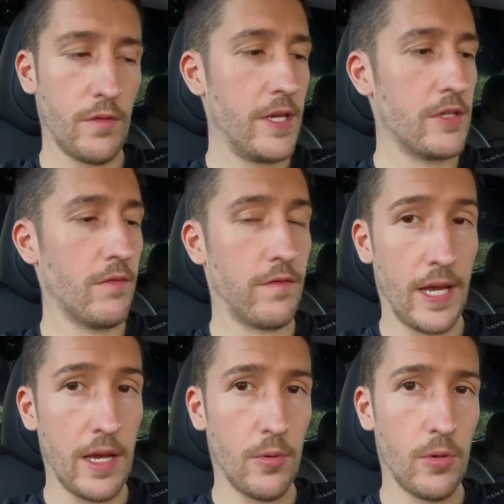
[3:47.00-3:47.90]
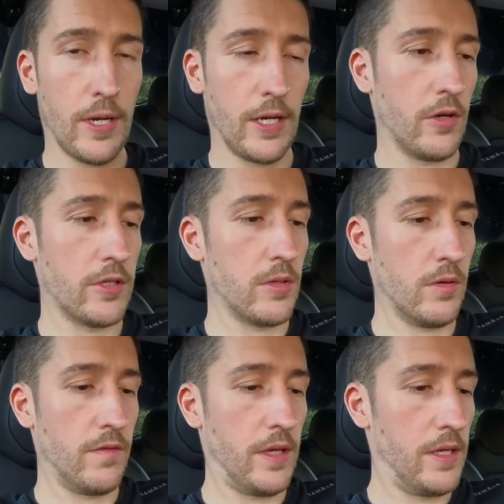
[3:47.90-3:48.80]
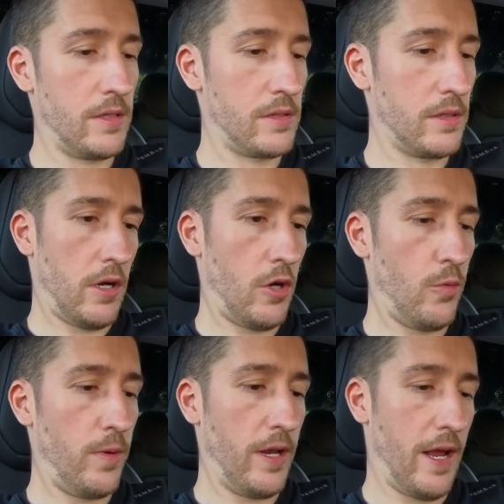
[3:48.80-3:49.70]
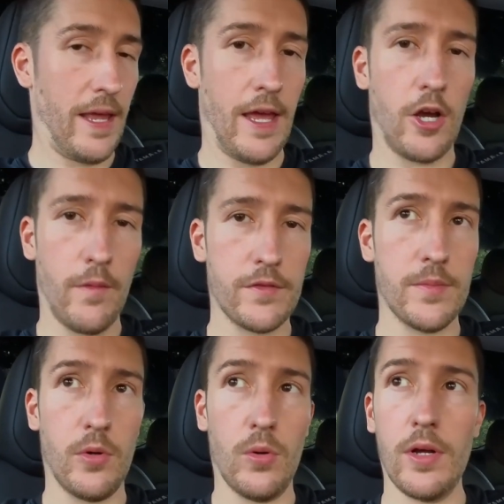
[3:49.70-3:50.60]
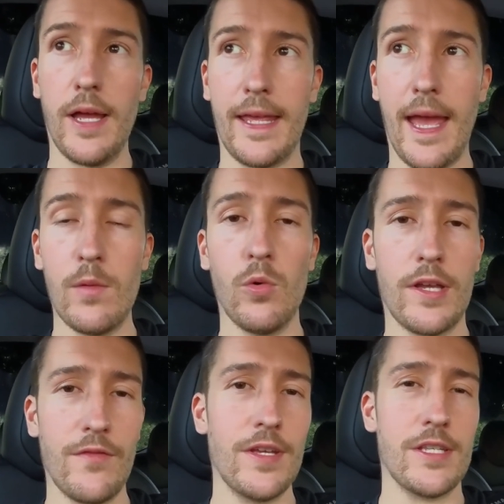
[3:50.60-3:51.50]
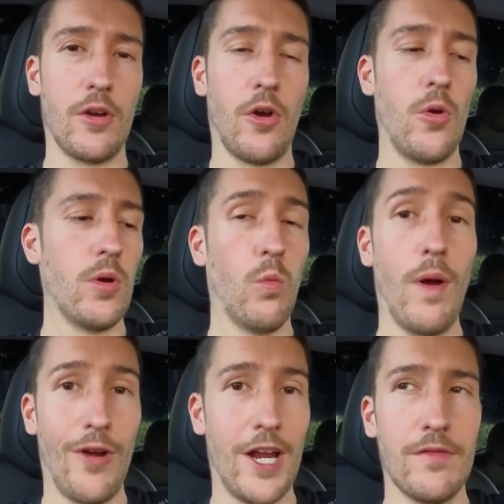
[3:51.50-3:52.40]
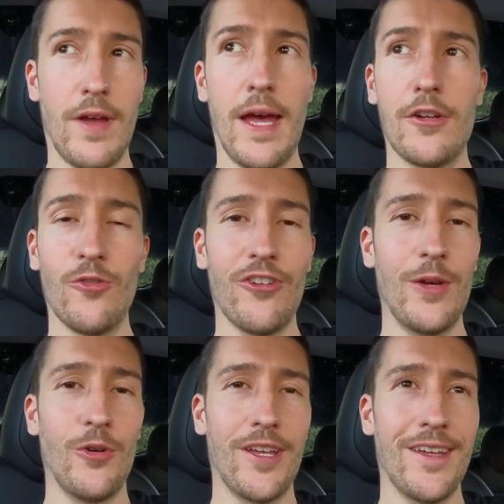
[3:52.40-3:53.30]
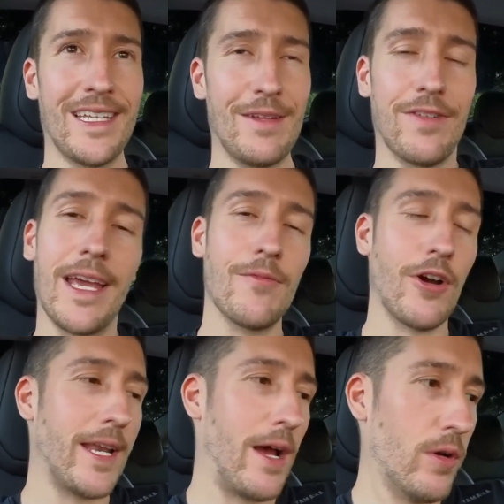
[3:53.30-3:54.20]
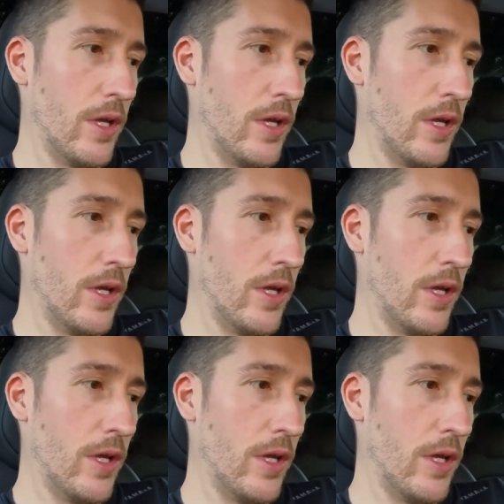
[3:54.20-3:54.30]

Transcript: these are inflatable and I got 2 of these. Hoping that they're comfortable. Again, we'll give these a go when we're actually there. I don't really want to inflate them right now.